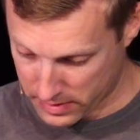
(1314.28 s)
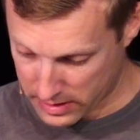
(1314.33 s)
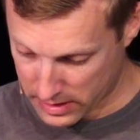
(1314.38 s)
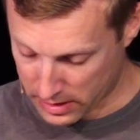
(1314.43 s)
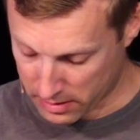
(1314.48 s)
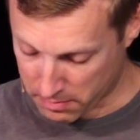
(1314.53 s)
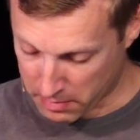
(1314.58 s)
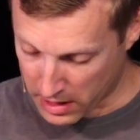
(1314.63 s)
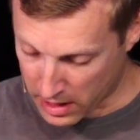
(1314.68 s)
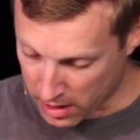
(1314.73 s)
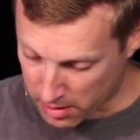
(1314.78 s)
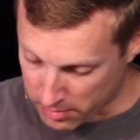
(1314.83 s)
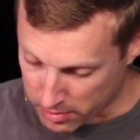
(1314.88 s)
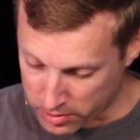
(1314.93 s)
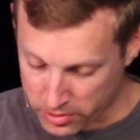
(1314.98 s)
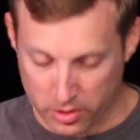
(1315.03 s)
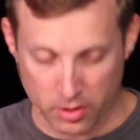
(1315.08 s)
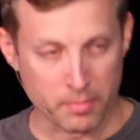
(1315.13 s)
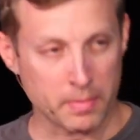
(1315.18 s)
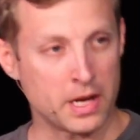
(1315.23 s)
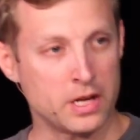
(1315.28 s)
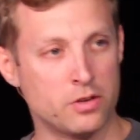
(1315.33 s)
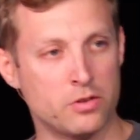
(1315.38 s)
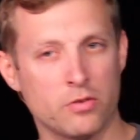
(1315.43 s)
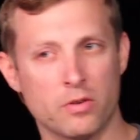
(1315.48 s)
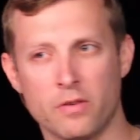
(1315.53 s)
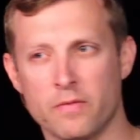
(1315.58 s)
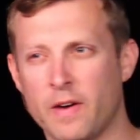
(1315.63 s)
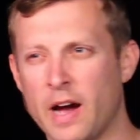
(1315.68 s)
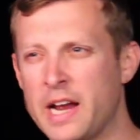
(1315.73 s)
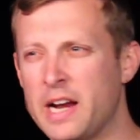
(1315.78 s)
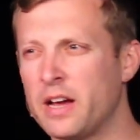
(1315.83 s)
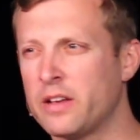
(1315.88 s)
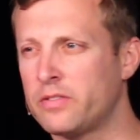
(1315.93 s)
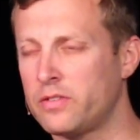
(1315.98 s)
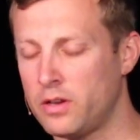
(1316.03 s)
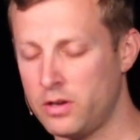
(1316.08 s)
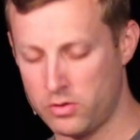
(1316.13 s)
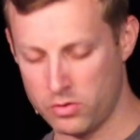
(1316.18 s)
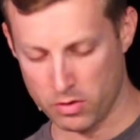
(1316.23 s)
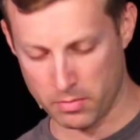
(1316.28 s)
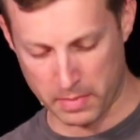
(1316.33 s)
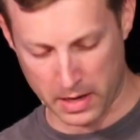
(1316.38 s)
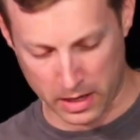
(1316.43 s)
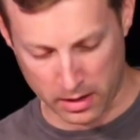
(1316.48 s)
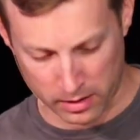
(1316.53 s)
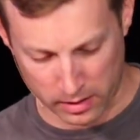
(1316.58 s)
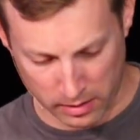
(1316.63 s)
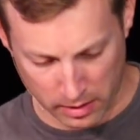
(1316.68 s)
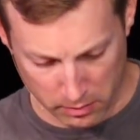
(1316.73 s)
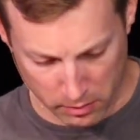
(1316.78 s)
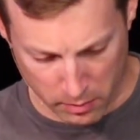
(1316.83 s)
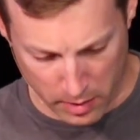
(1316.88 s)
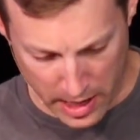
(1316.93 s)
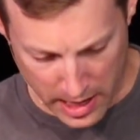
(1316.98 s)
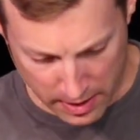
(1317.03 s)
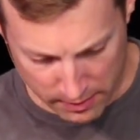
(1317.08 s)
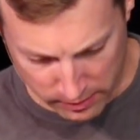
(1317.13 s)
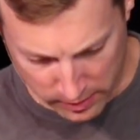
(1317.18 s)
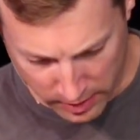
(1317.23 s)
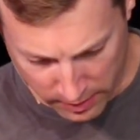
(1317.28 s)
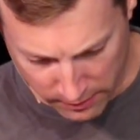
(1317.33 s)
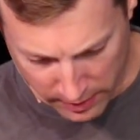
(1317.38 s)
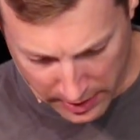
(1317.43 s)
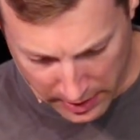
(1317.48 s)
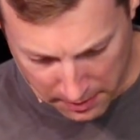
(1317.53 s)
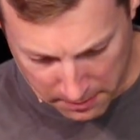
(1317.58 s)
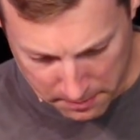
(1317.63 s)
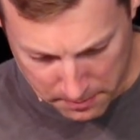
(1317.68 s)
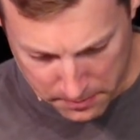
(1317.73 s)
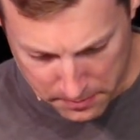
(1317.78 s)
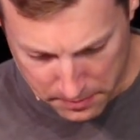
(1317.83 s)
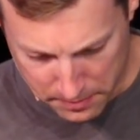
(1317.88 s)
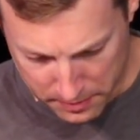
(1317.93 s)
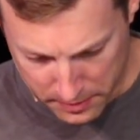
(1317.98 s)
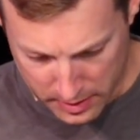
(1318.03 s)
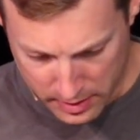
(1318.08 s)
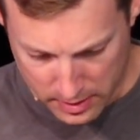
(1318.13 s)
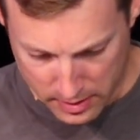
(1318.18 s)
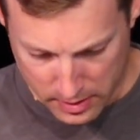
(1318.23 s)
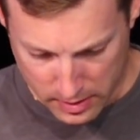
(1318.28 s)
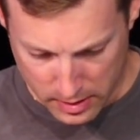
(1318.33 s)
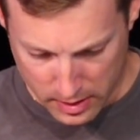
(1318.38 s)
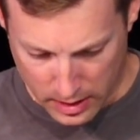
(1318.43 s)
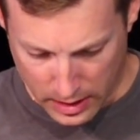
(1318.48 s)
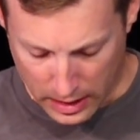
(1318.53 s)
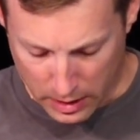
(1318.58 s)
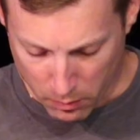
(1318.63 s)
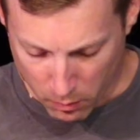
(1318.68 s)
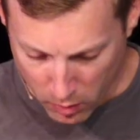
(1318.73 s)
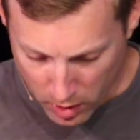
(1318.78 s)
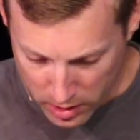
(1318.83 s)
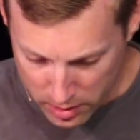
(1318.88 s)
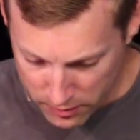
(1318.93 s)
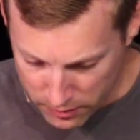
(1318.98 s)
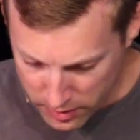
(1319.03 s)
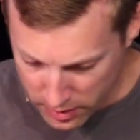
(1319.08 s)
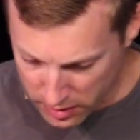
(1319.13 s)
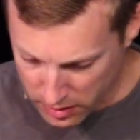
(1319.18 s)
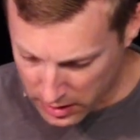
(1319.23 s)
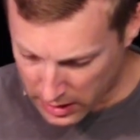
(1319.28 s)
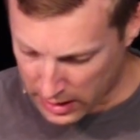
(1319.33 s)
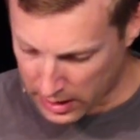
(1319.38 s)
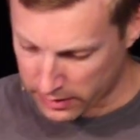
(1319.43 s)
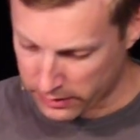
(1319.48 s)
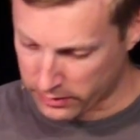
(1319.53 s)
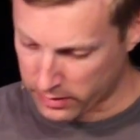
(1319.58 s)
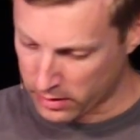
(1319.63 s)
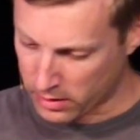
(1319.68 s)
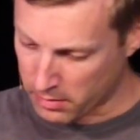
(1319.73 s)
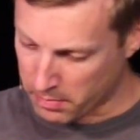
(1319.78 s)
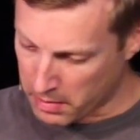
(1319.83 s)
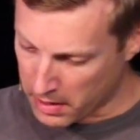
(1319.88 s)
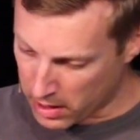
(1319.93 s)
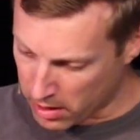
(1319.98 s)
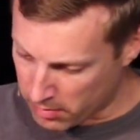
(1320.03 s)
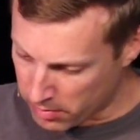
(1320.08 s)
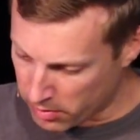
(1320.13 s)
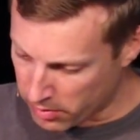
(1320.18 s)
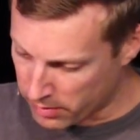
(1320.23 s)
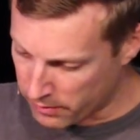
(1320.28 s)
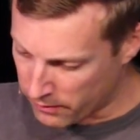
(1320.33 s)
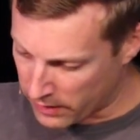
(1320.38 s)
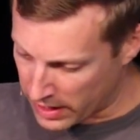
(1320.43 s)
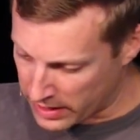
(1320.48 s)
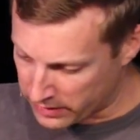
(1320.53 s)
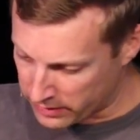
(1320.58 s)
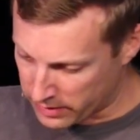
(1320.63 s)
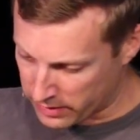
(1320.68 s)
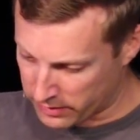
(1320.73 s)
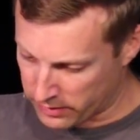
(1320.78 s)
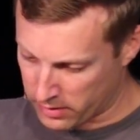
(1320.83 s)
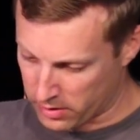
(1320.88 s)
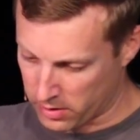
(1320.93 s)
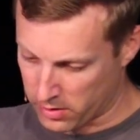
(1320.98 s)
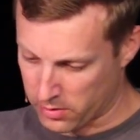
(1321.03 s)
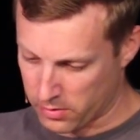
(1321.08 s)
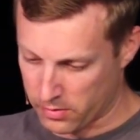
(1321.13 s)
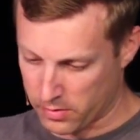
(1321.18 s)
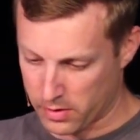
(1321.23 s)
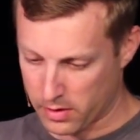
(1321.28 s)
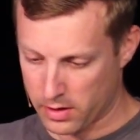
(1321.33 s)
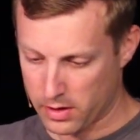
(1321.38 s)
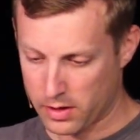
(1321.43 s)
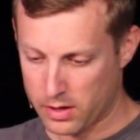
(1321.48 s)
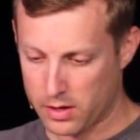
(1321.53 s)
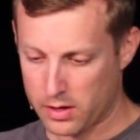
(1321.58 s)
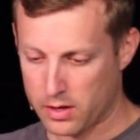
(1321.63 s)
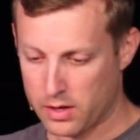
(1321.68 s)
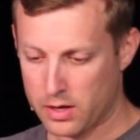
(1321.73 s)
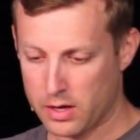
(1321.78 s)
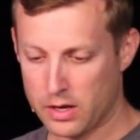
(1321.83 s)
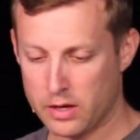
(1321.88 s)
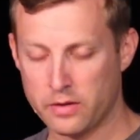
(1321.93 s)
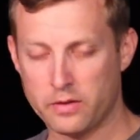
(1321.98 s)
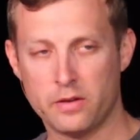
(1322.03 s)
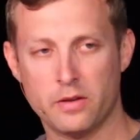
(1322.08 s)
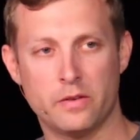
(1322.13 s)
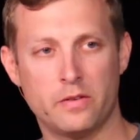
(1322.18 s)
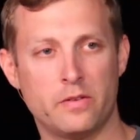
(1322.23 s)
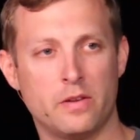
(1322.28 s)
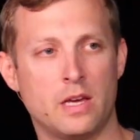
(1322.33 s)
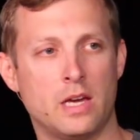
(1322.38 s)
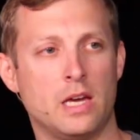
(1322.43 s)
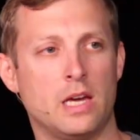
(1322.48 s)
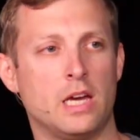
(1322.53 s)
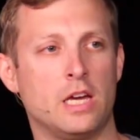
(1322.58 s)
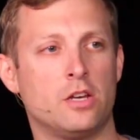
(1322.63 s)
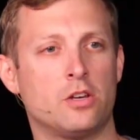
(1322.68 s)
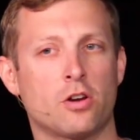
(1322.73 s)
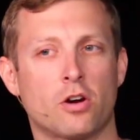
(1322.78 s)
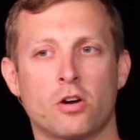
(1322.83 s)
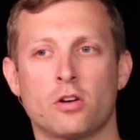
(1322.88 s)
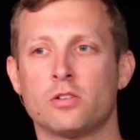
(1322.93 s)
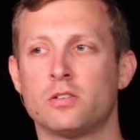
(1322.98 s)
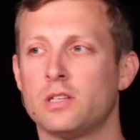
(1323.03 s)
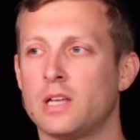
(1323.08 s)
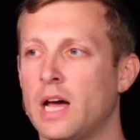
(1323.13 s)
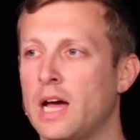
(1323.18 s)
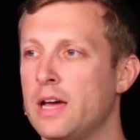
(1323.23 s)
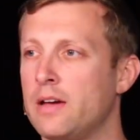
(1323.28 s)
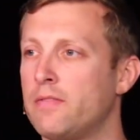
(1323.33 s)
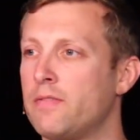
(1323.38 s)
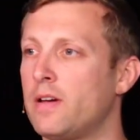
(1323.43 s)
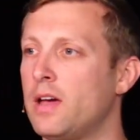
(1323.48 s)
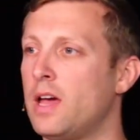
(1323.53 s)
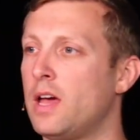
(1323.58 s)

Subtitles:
And parables are meant to invite us into a better way of living. And one of the things that the parable invites us to is to see eternal life